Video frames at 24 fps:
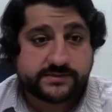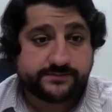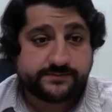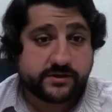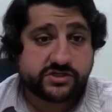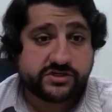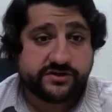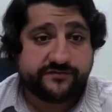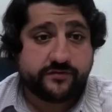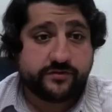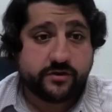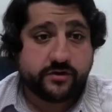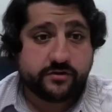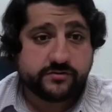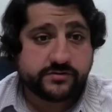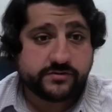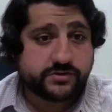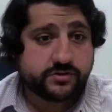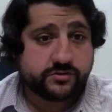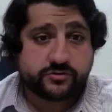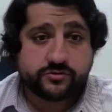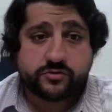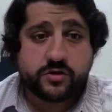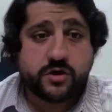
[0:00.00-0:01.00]
especially for
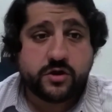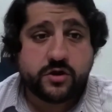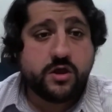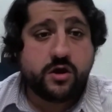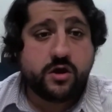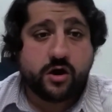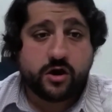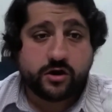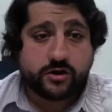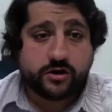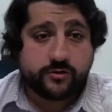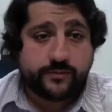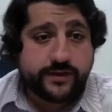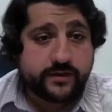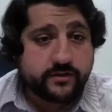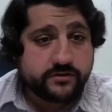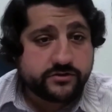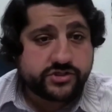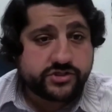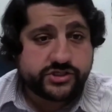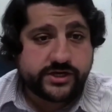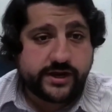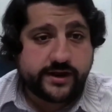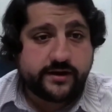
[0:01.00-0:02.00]
those who are in a
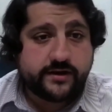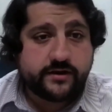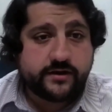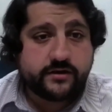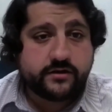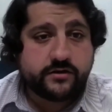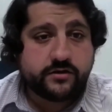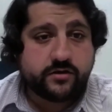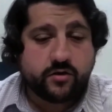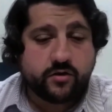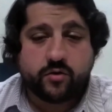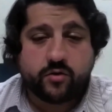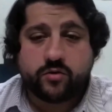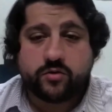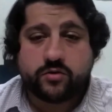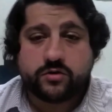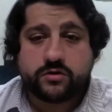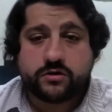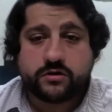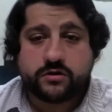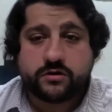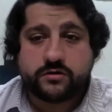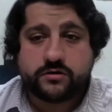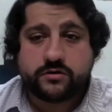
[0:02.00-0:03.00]
wheelchair
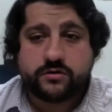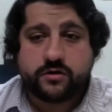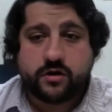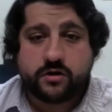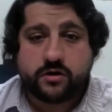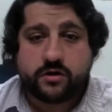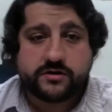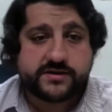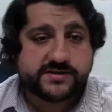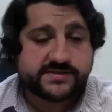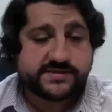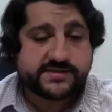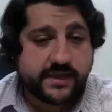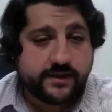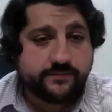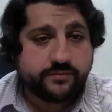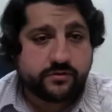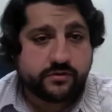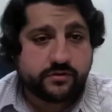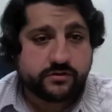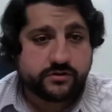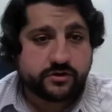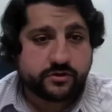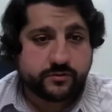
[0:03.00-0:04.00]
or are
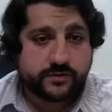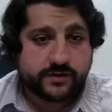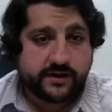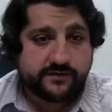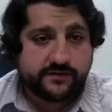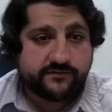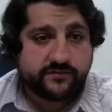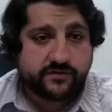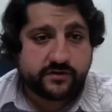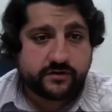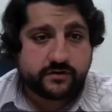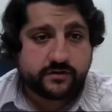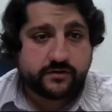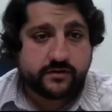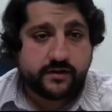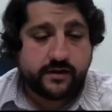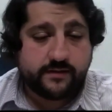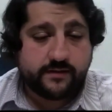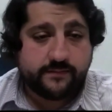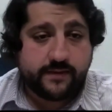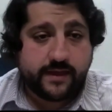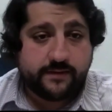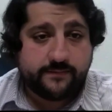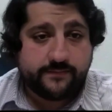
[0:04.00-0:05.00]
disabled or whatever
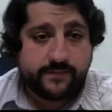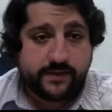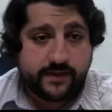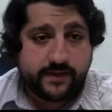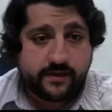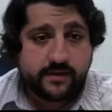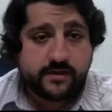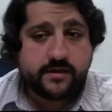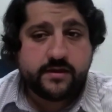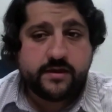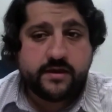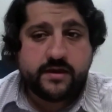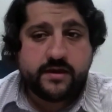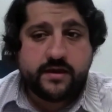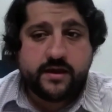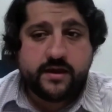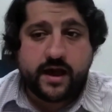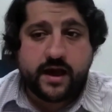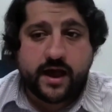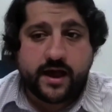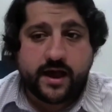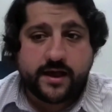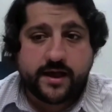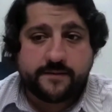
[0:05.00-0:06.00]
it may be.
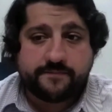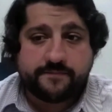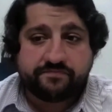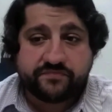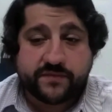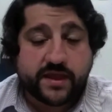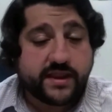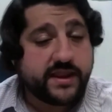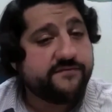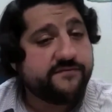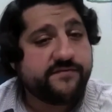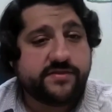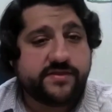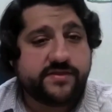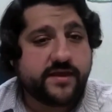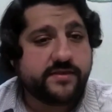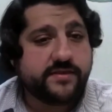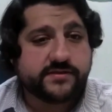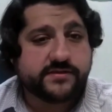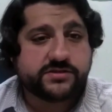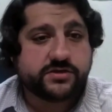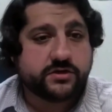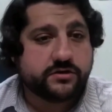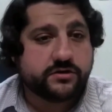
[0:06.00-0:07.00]
Um, and even
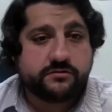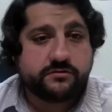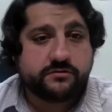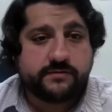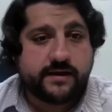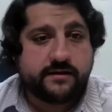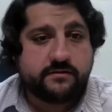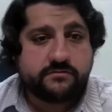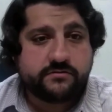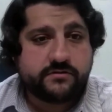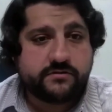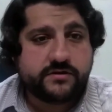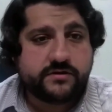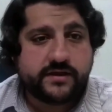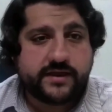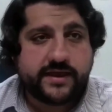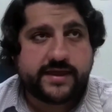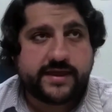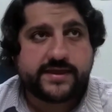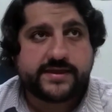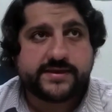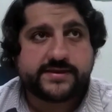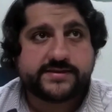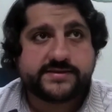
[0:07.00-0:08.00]
then, the turnaround
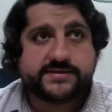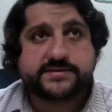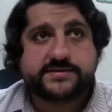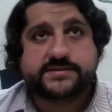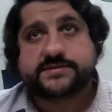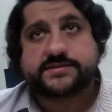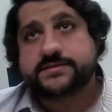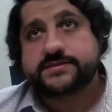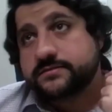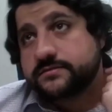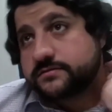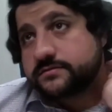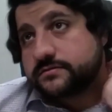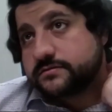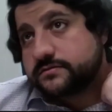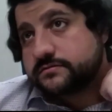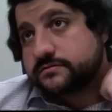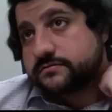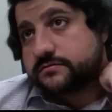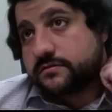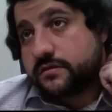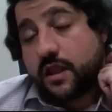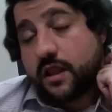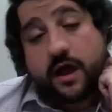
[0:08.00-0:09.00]
is
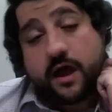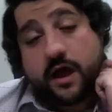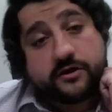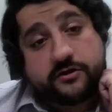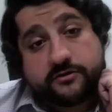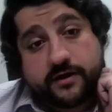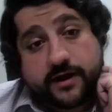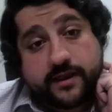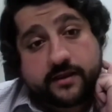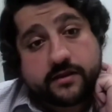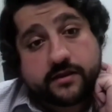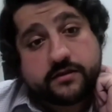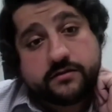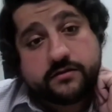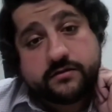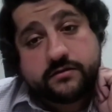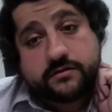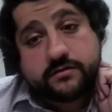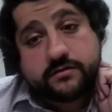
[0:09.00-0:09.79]
not great.